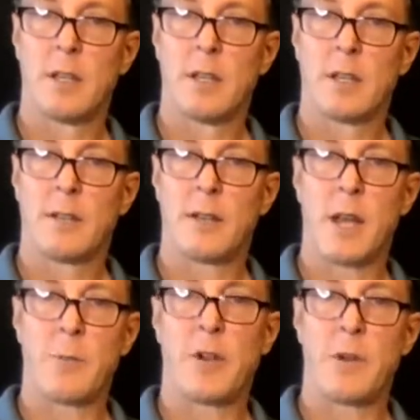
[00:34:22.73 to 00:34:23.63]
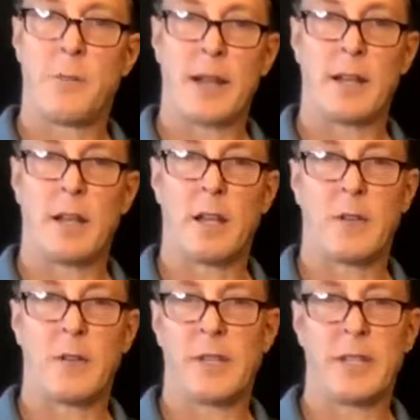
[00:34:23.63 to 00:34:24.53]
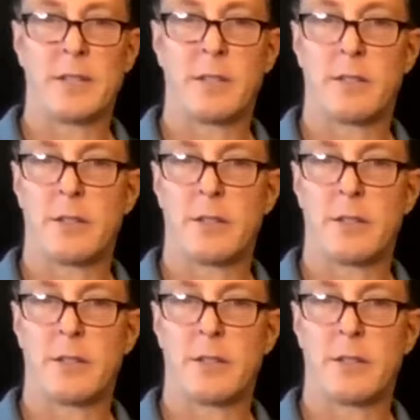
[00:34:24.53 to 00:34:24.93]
because I'm not bringing it back down, I'm not releasing it.